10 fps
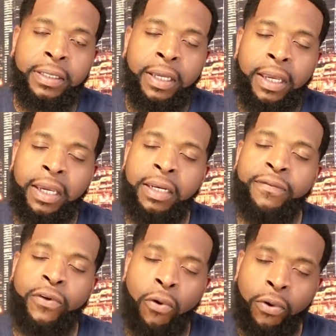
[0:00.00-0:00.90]
and
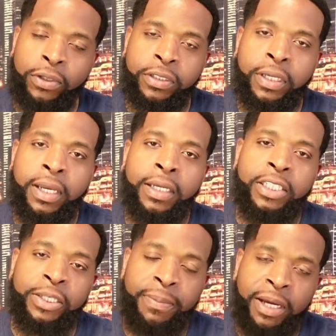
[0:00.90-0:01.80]
of course,
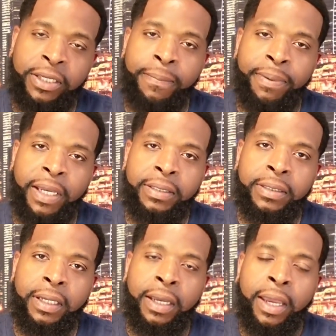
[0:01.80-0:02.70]
smell your best.